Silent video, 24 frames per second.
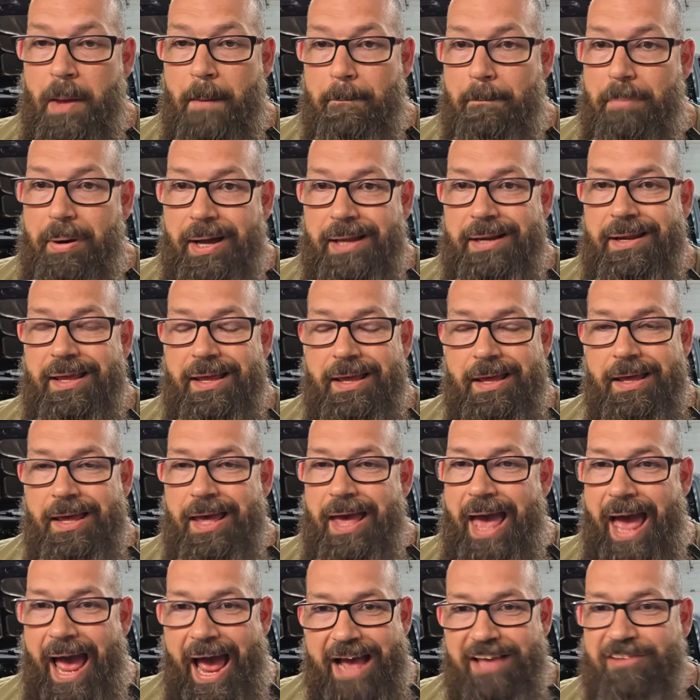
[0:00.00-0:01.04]
But
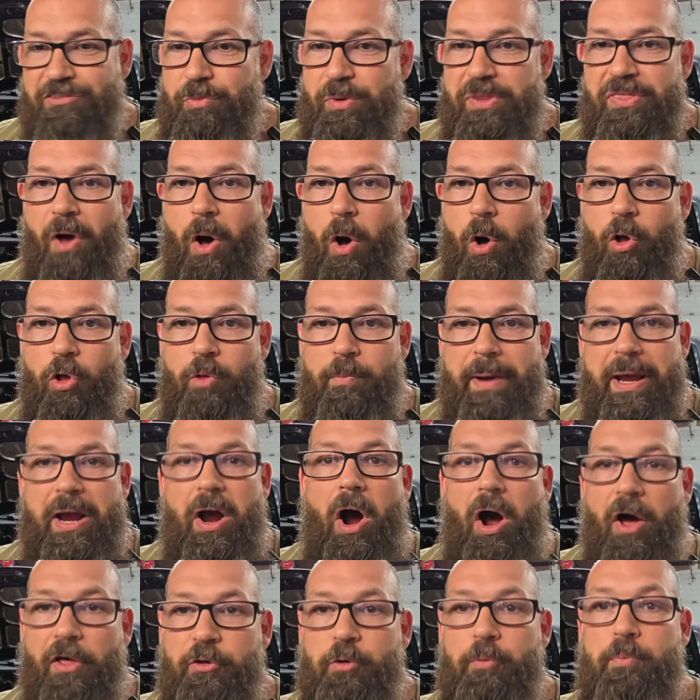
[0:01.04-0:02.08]
as with all of my
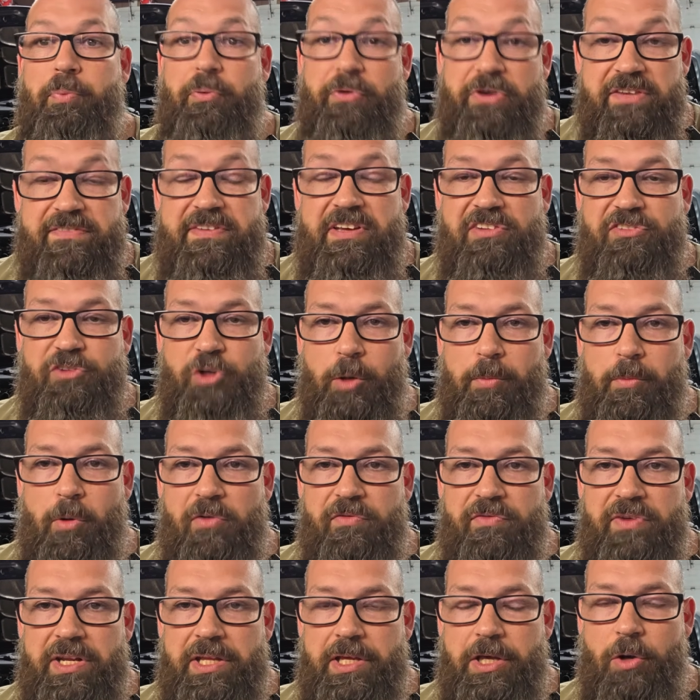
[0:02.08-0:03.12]
other previous turbo
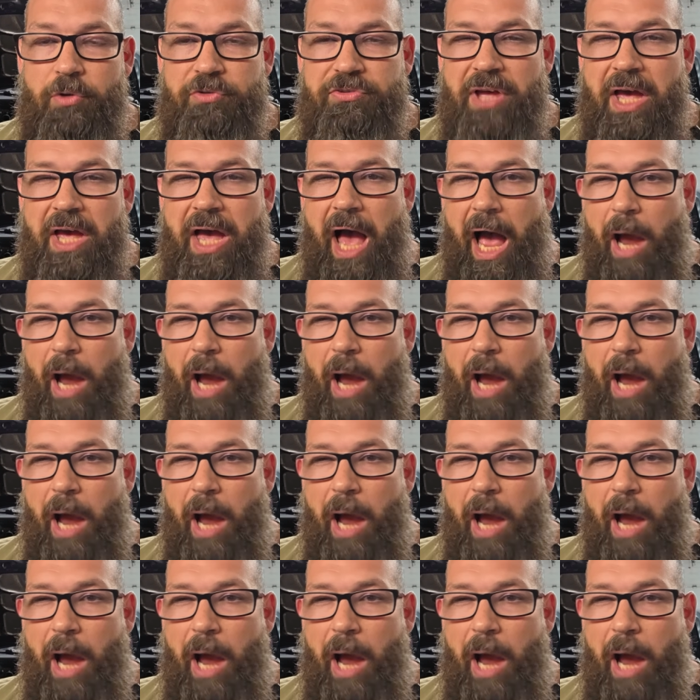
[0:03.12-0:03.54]
videos,